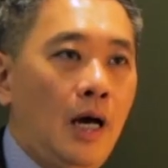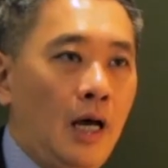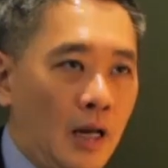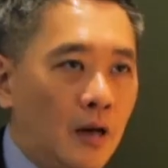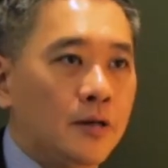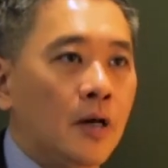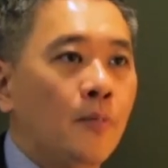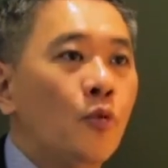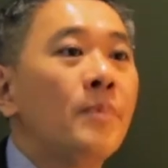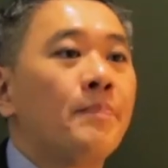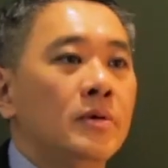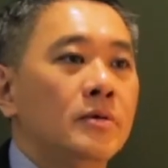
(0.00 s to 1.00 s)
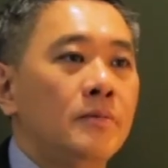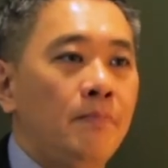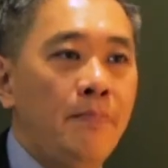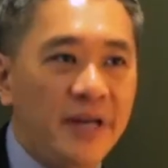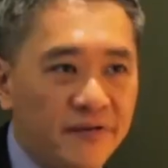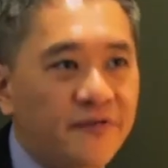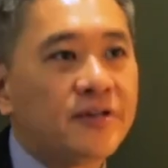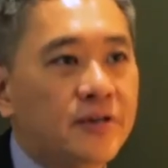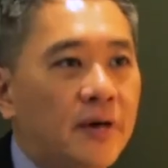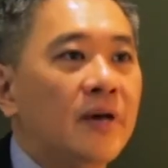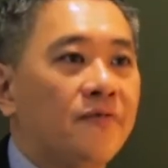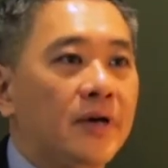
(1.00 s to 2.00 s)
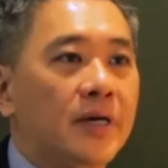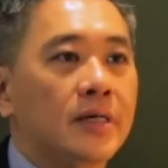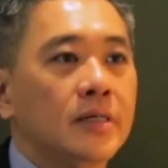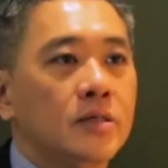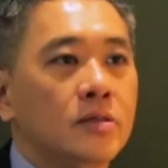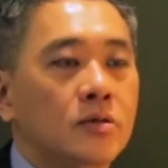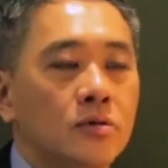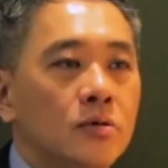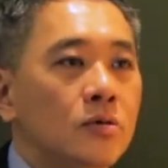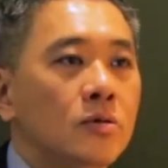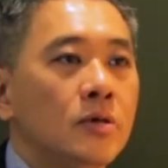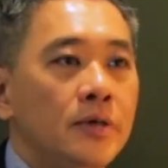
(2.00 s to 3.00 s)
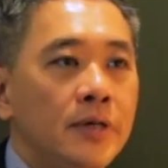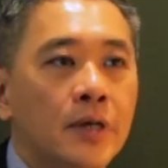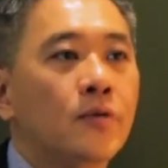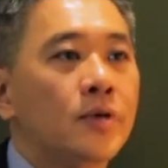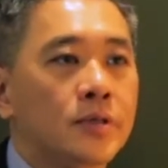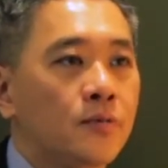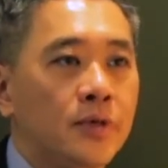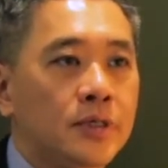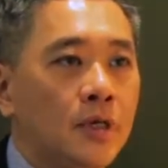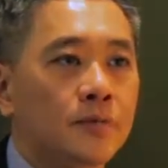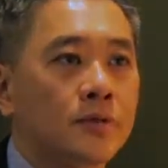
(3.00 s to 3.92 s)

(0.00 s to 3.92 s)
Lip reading: lot of ripple beneficial effect to decrease risk of